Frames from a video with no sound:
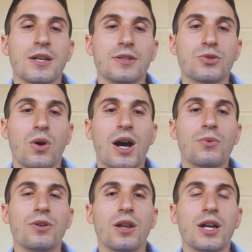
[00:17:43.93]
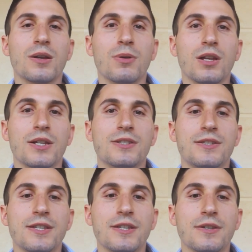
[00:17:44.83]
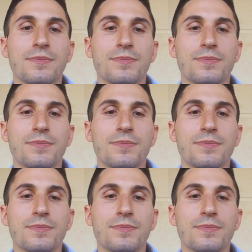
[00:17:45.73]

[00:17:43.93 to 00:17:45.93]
So how reliable is the